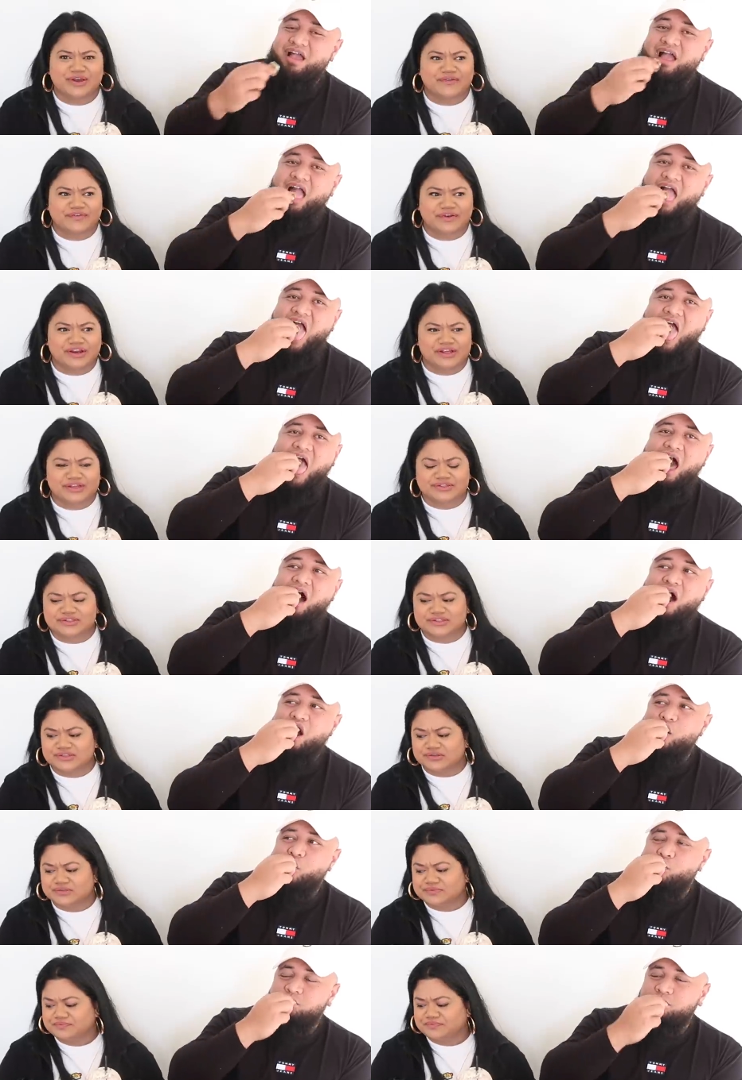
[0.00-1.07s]
Speaker 1: girlfriend
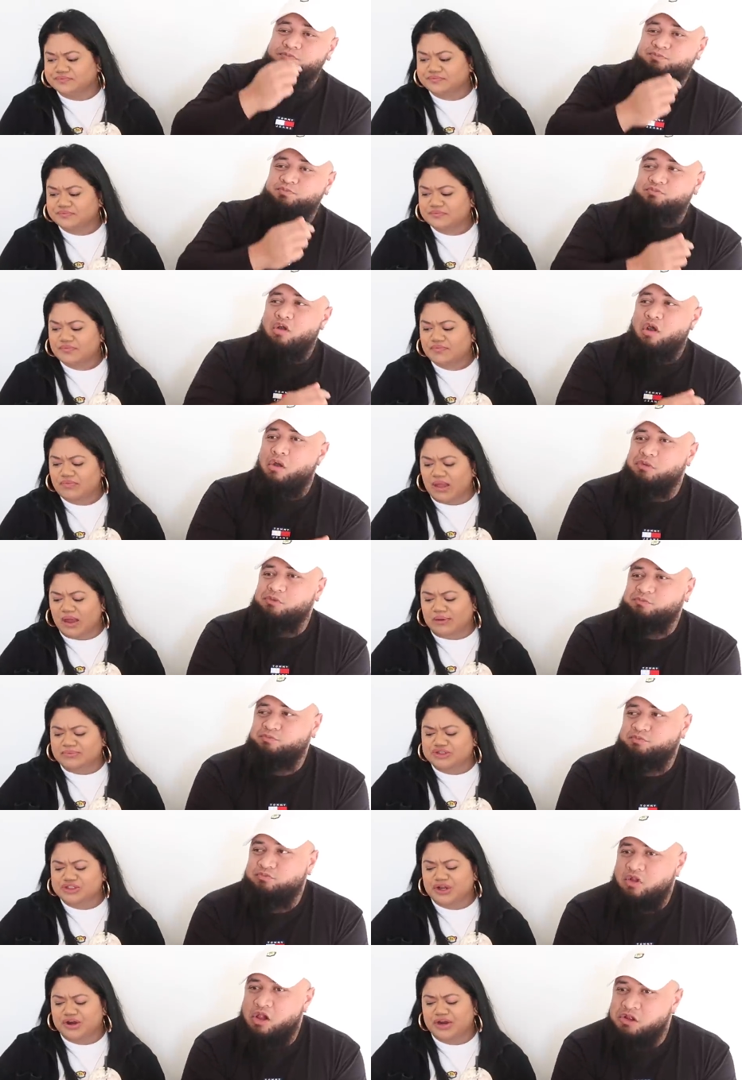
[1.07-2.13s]
is?
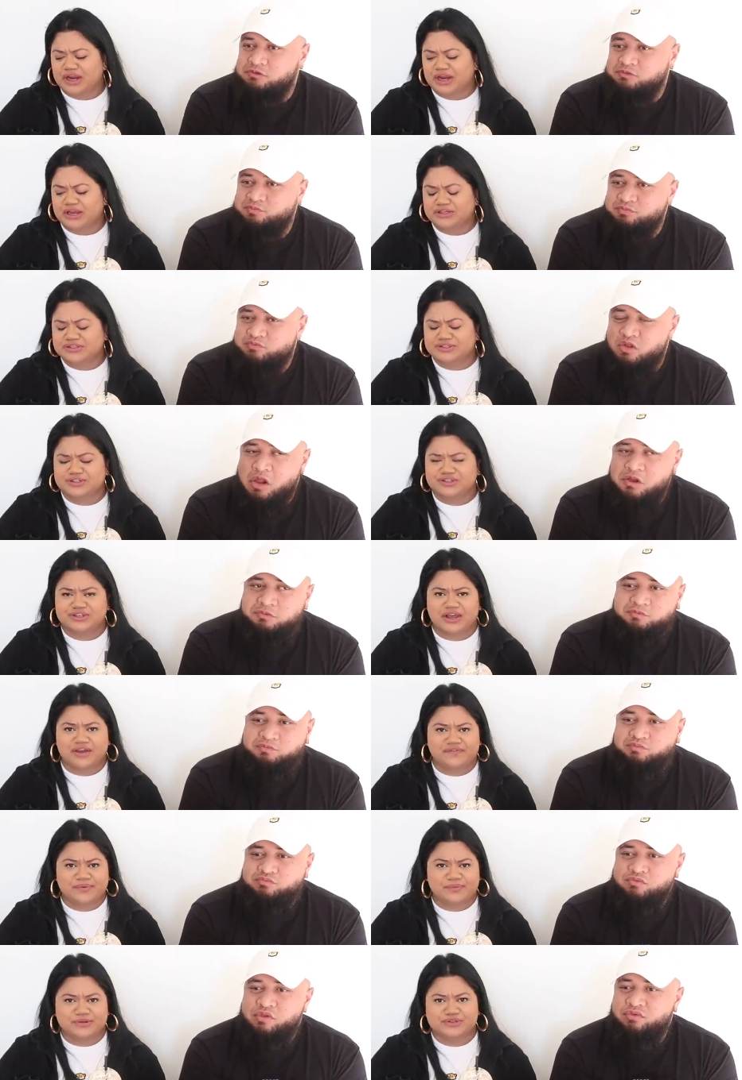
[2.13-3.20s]
I'm sorry. Don't you
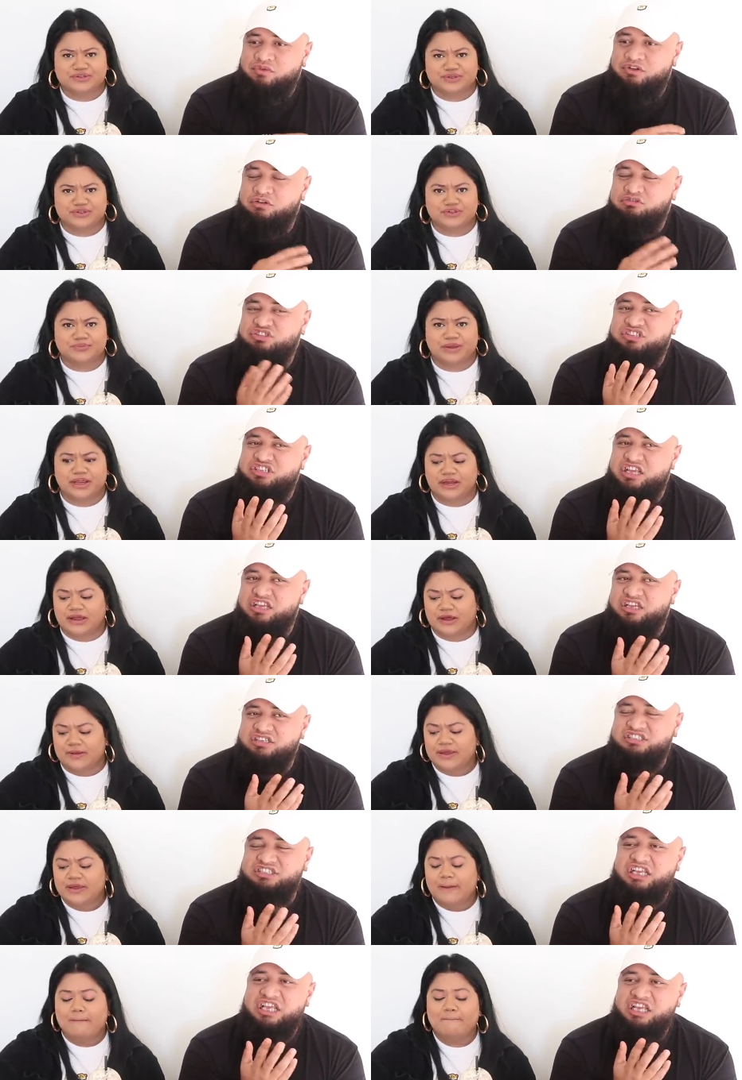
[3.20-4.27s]
have them on social They'll media?
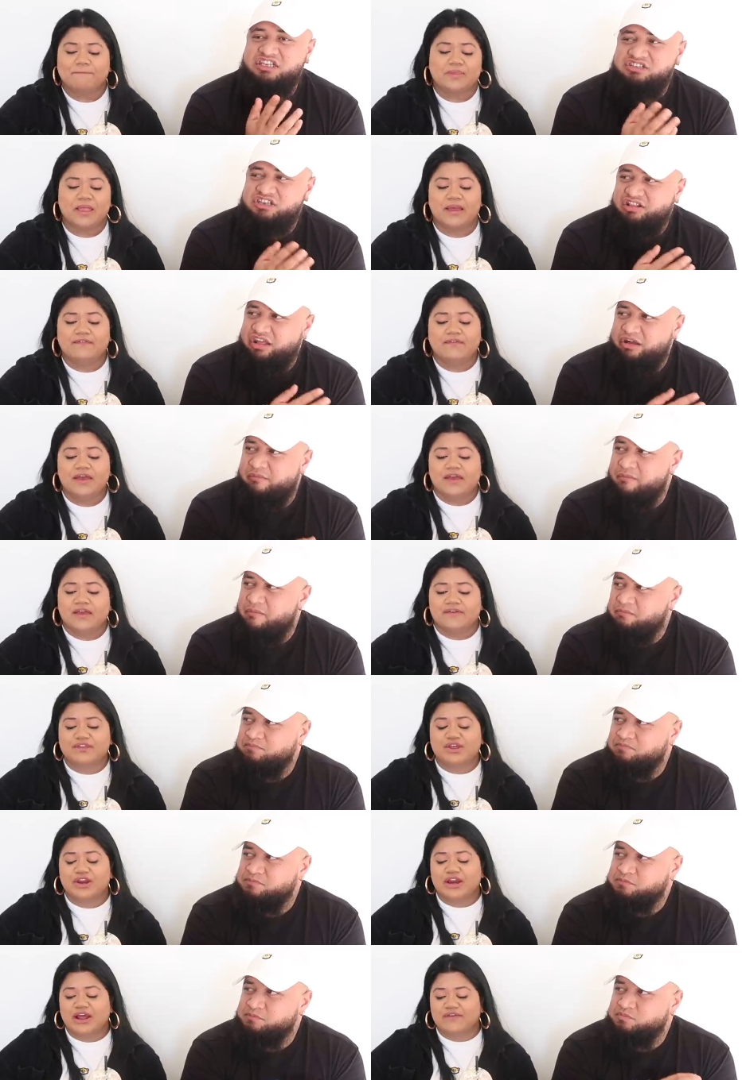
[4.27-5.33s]
Speaker 2: Seeing, seeing each other. If,
Speaker 1: if,
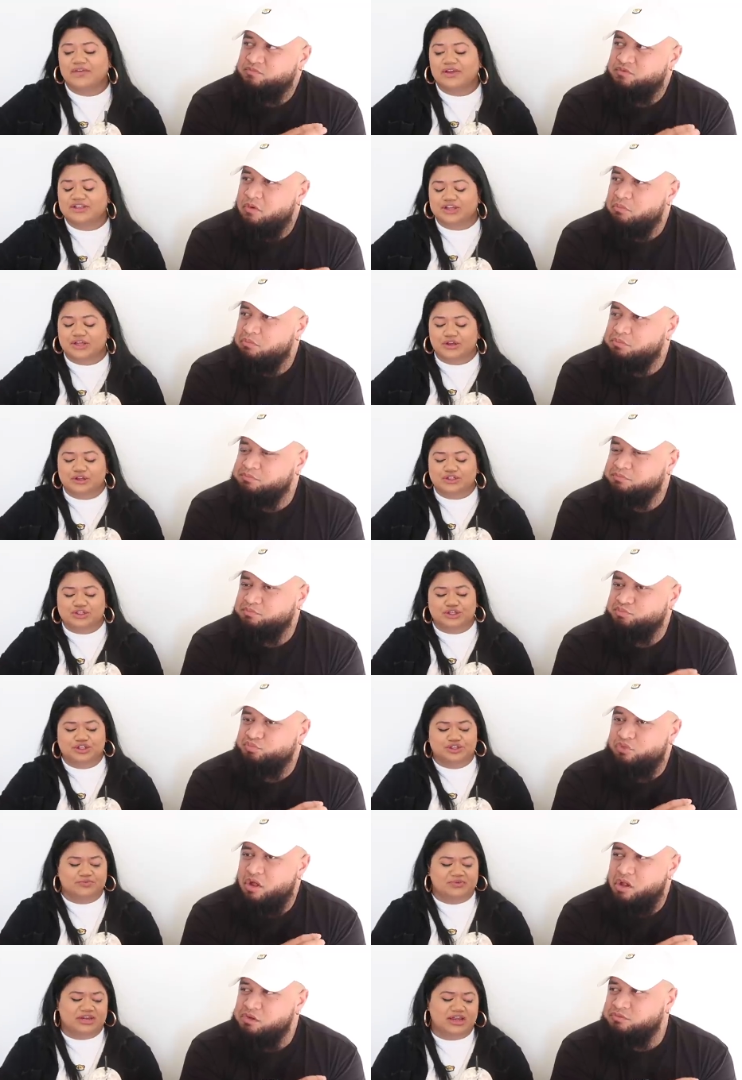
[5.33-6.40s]
they don't have each other on
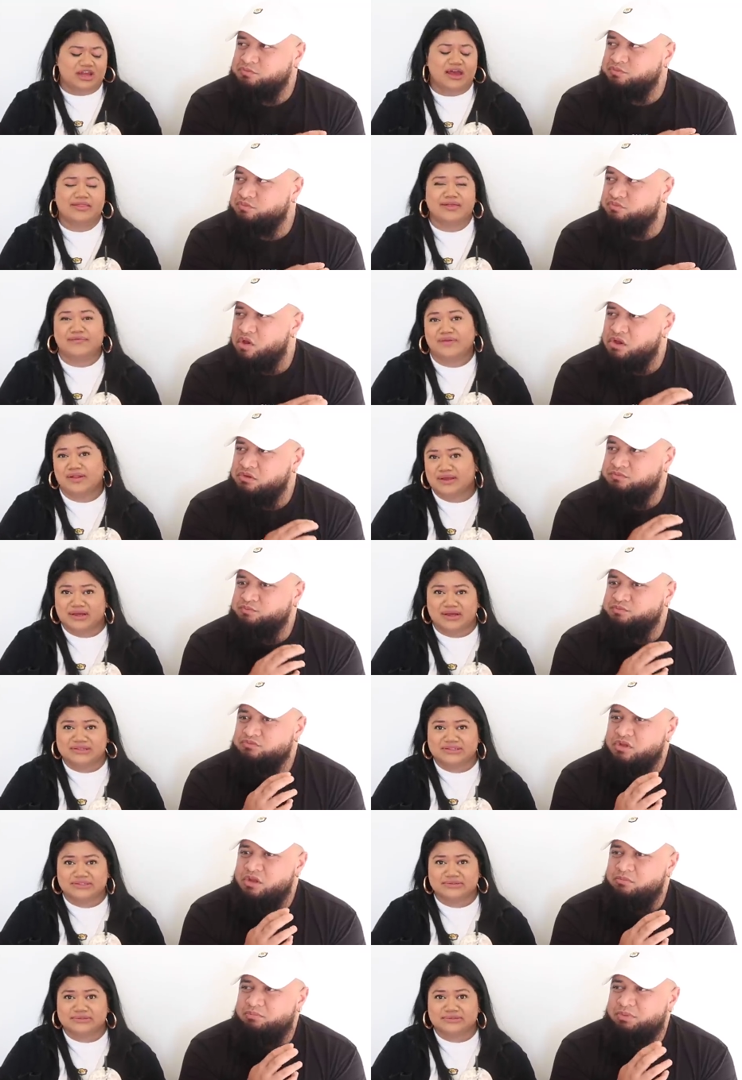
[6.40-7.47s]
social media, are they really
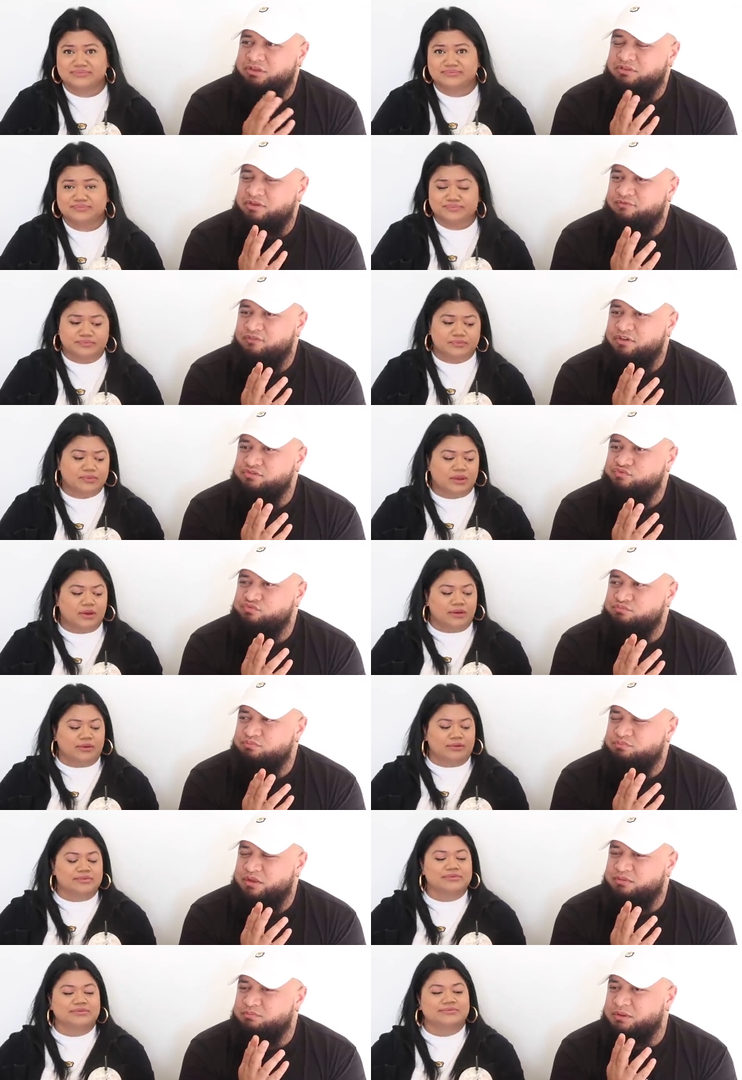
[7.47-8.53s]
cousins?
Speaker 2: But the first, but,
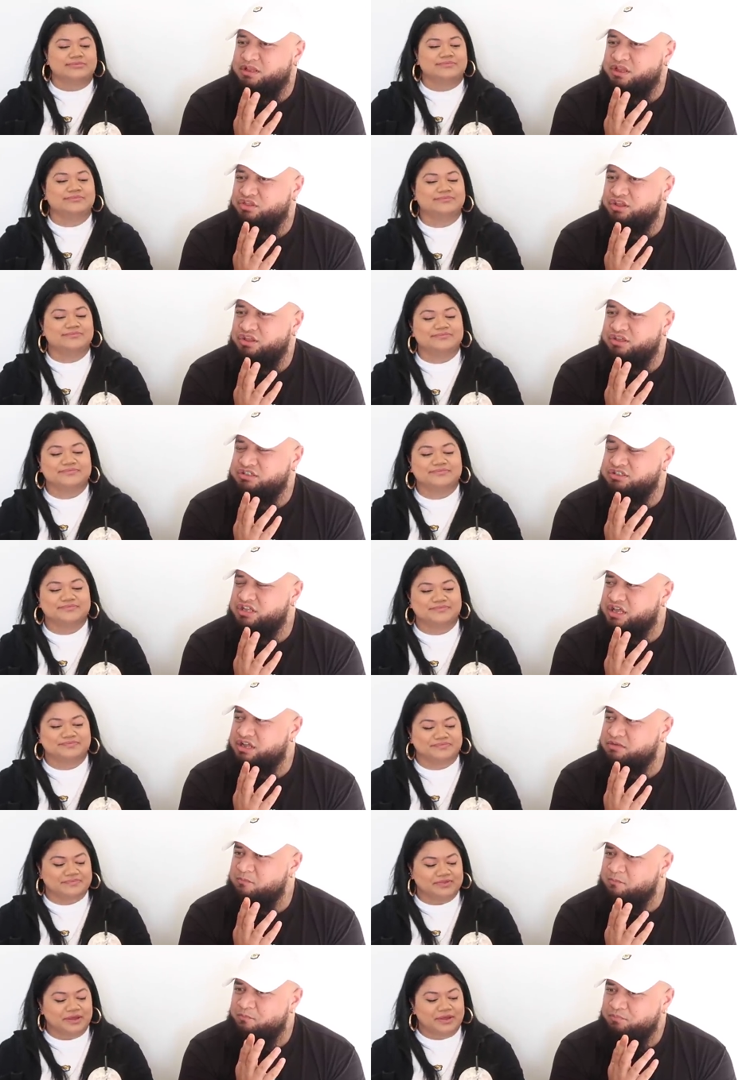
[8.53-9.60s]
but, the thing is,
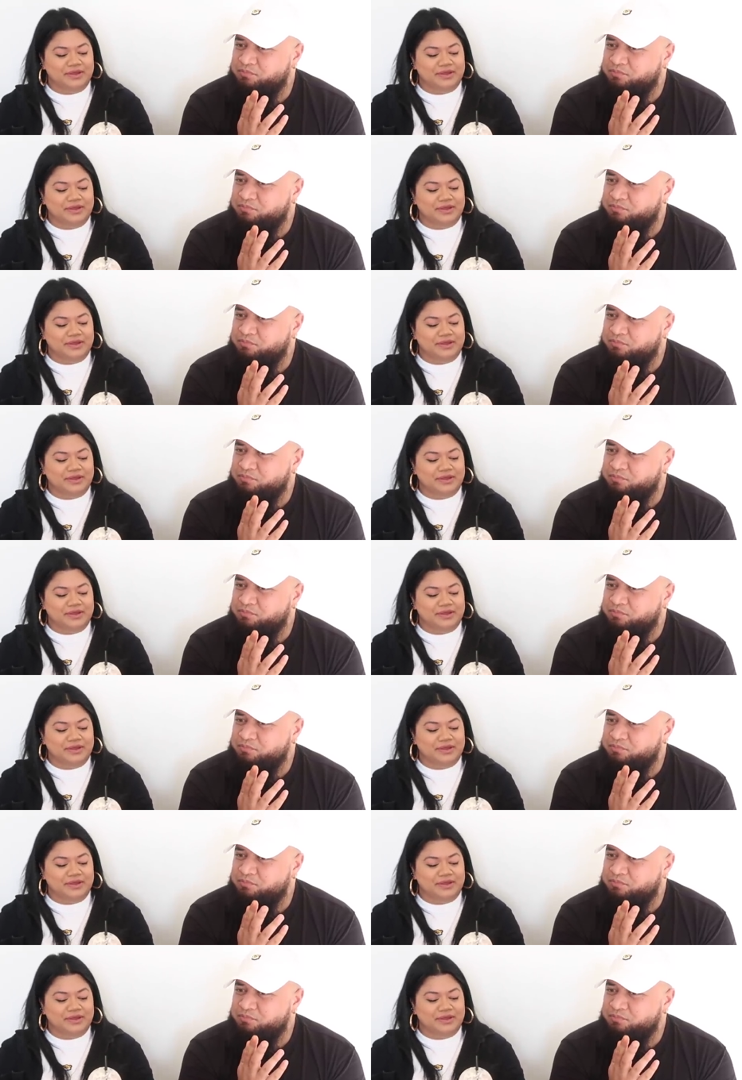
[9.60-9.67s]
then,